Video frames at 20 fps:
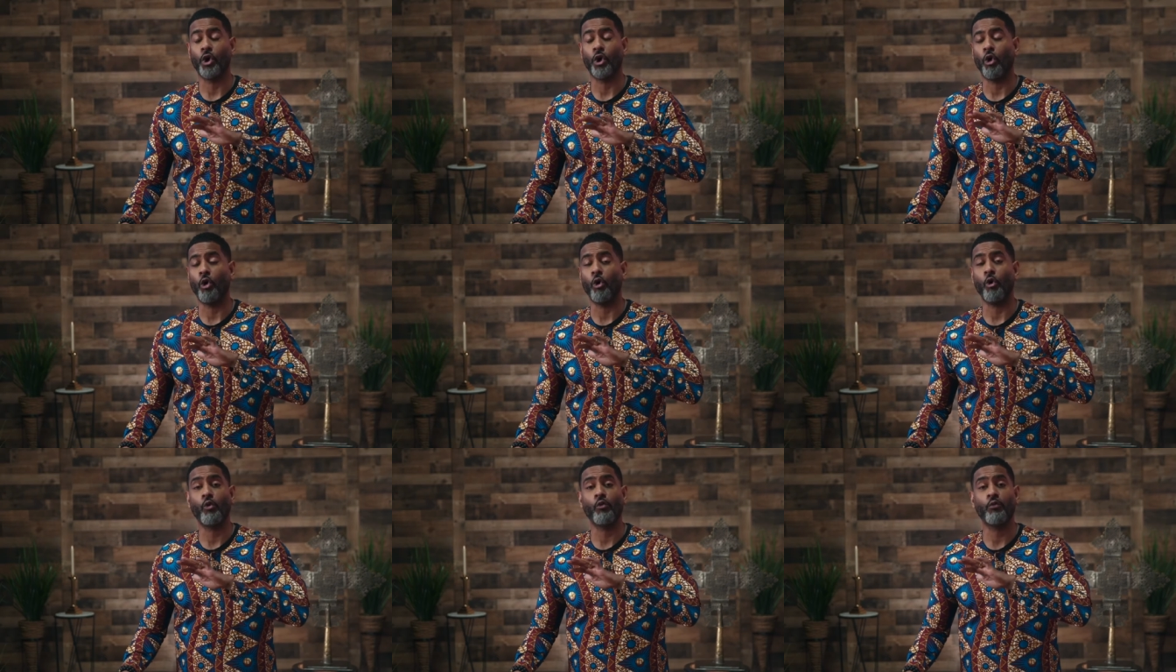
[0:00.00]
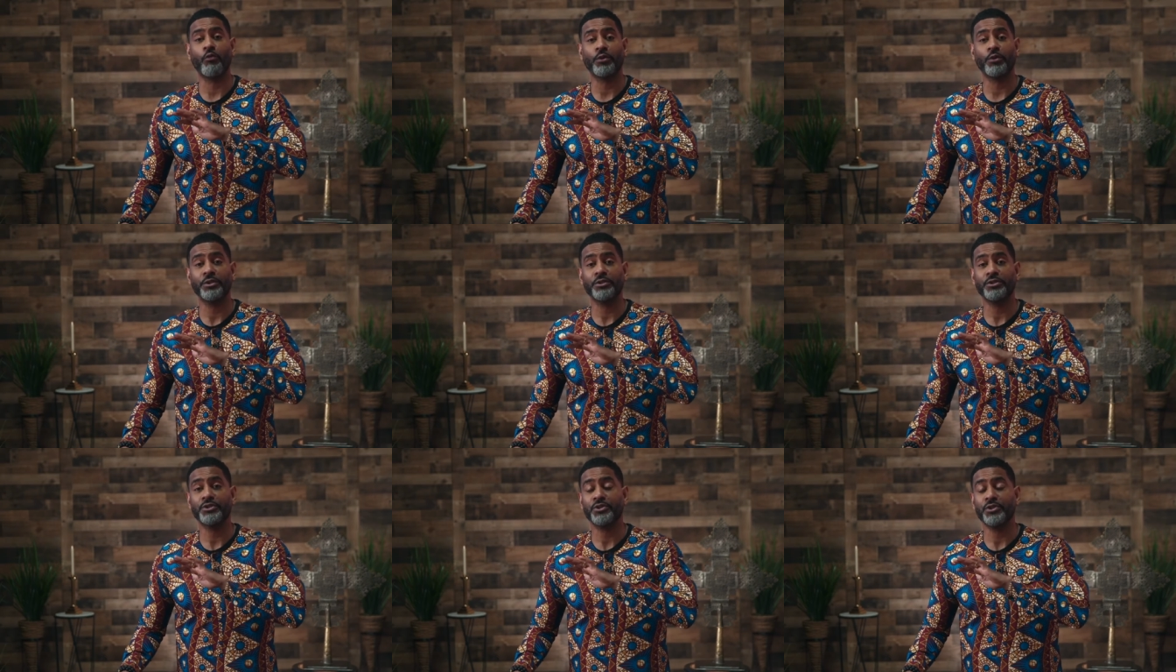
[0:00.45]

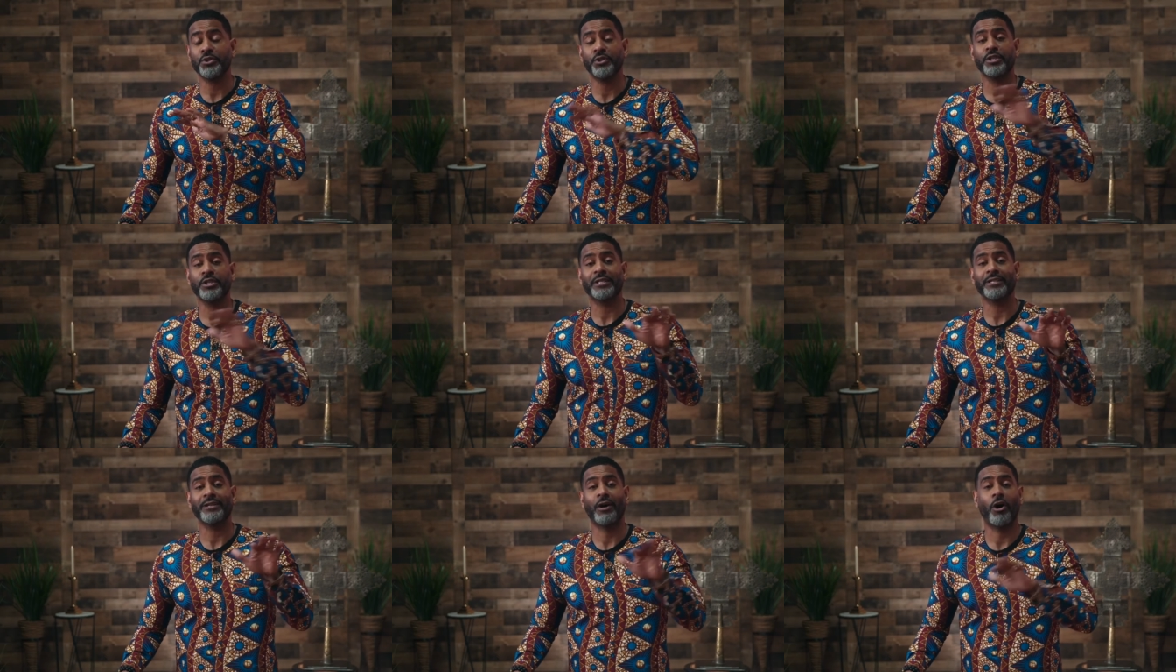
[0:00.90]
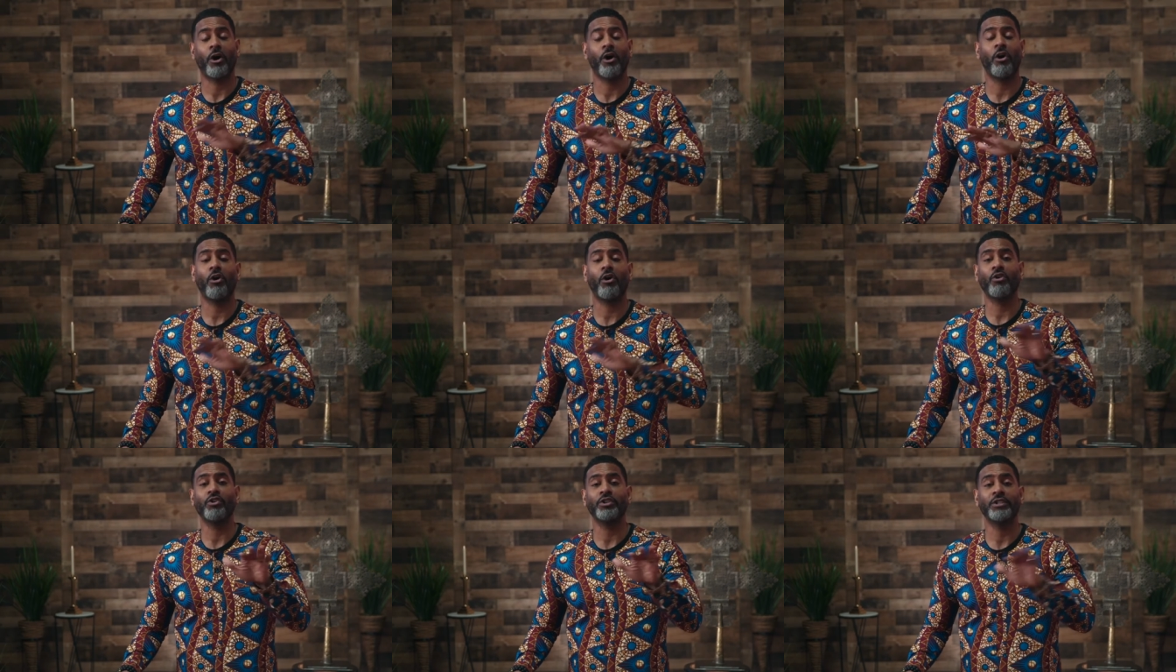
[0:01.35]
overtook
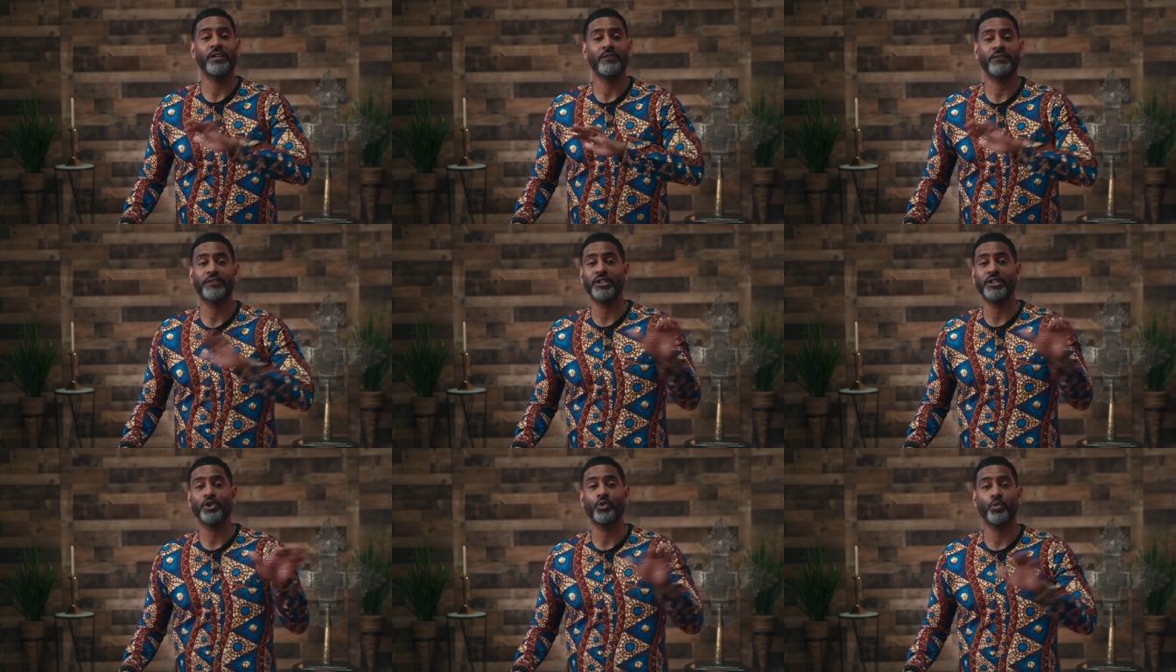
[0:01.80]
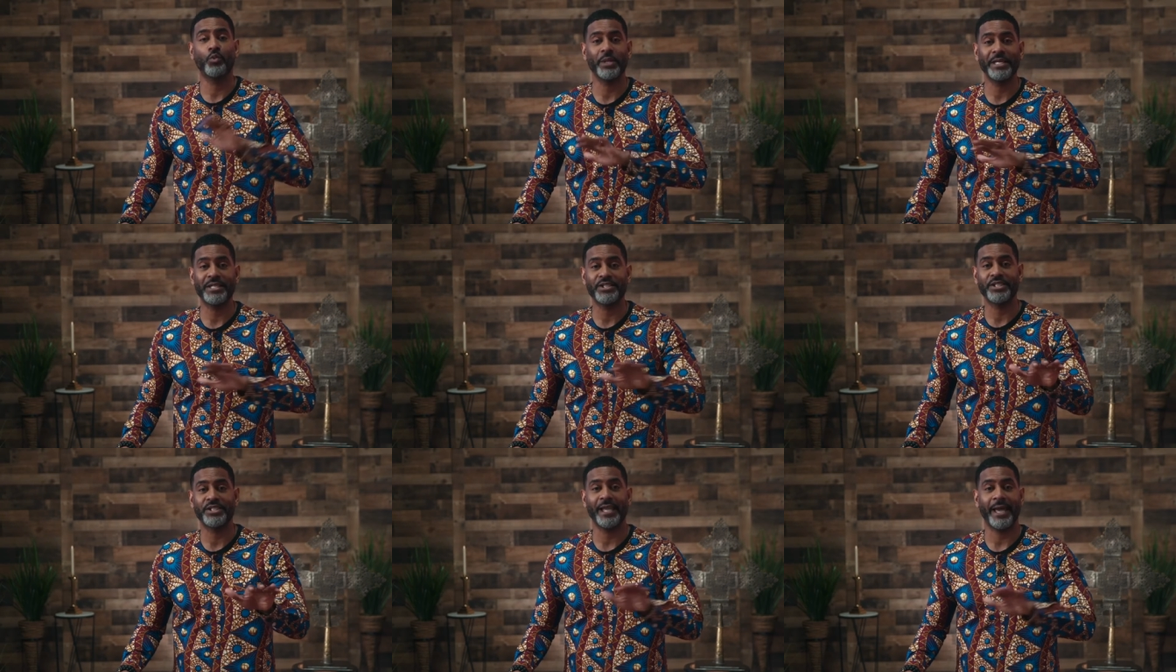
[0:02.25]
all of the
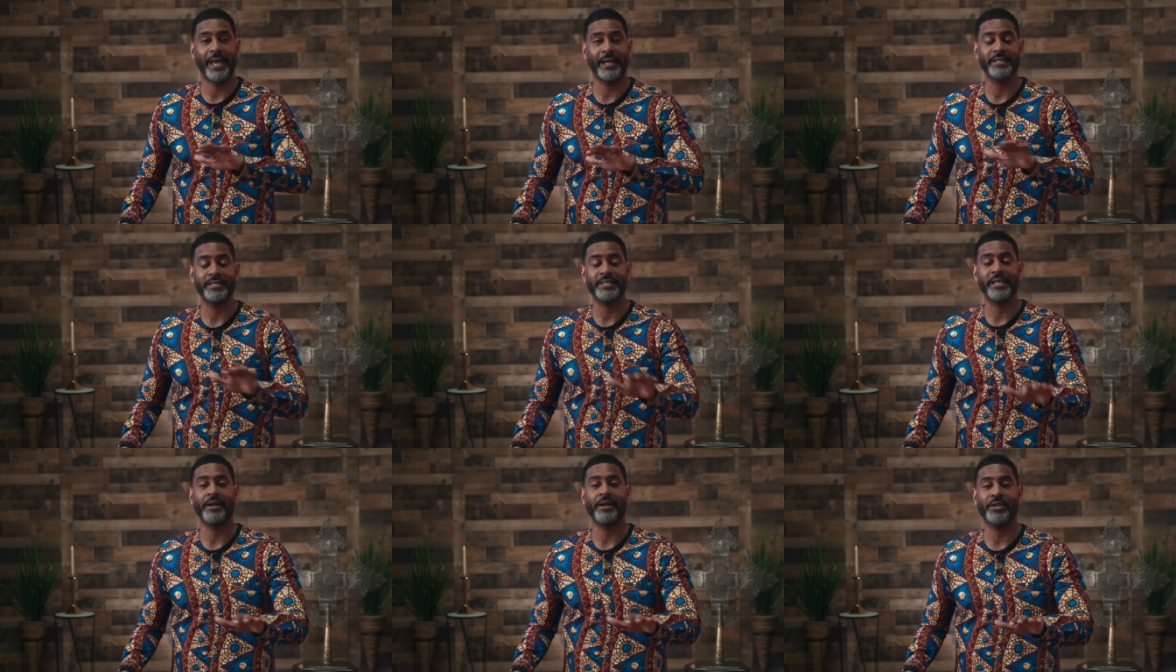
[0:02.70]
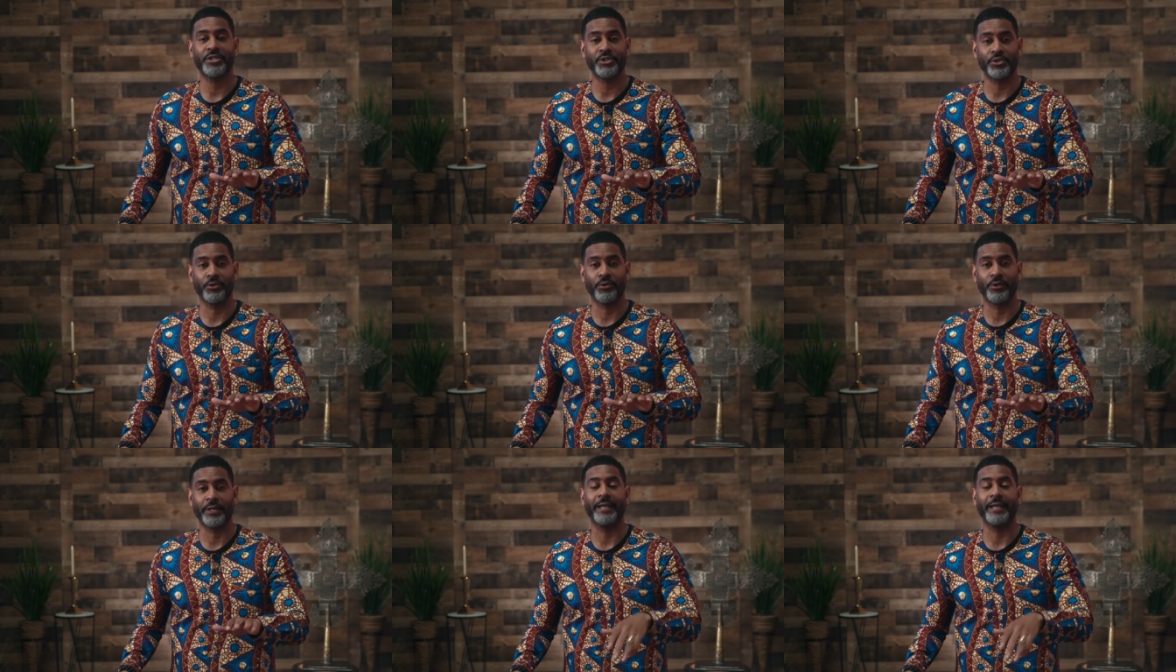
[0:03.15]
Louisiana
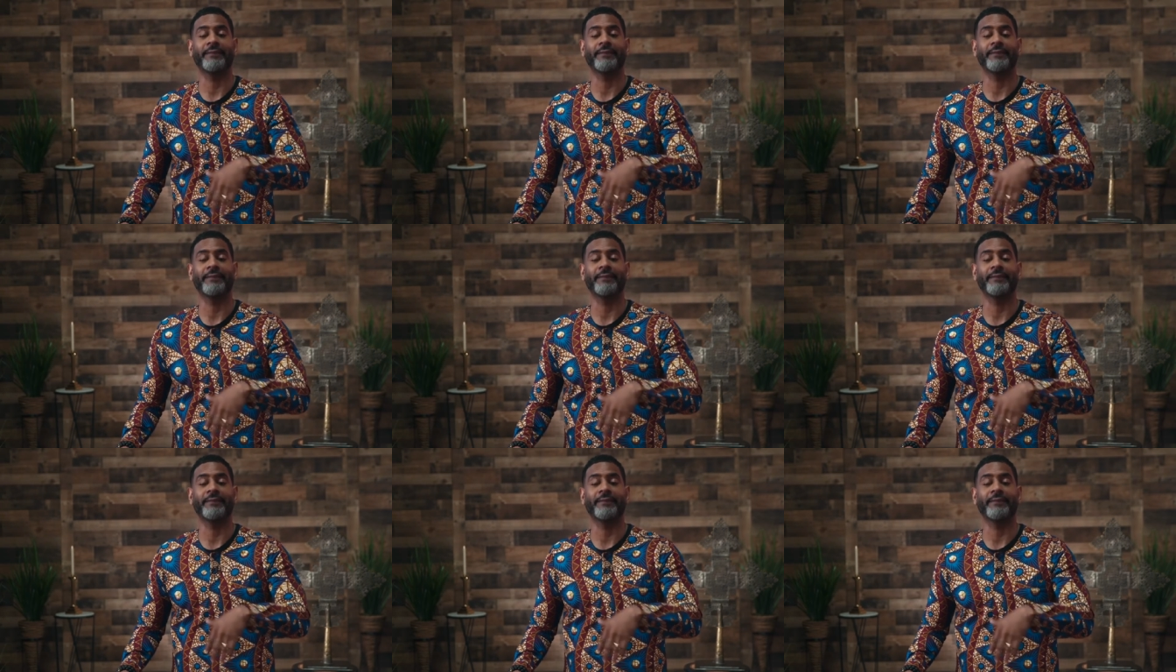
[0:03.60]
territory,